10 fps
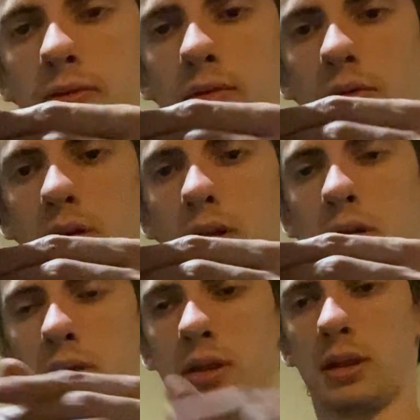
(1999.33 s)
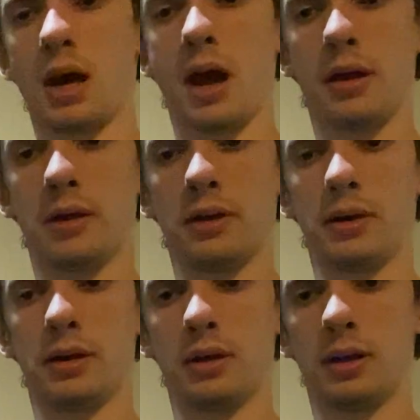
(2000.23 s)
fold it like that.
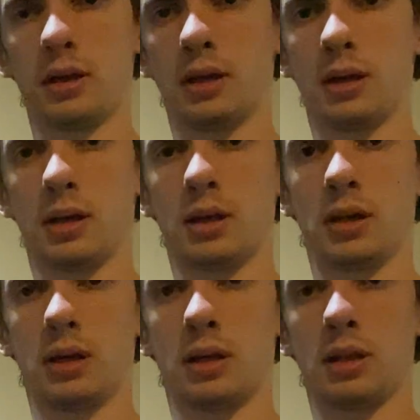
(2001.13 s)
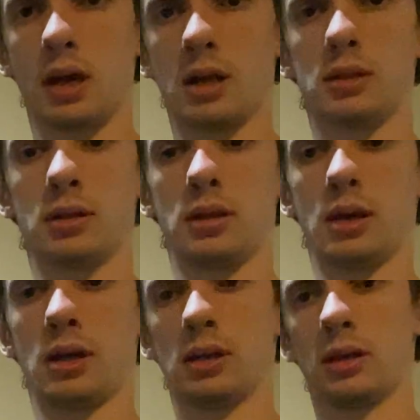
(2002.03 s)
That's a
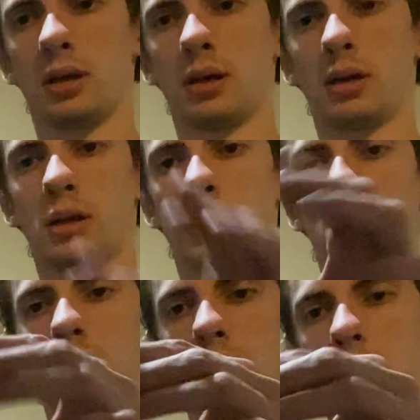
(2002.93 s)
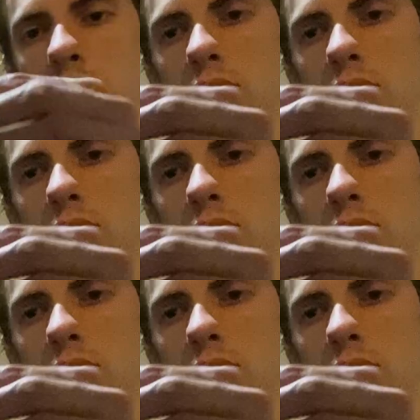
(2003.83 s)
thing. It could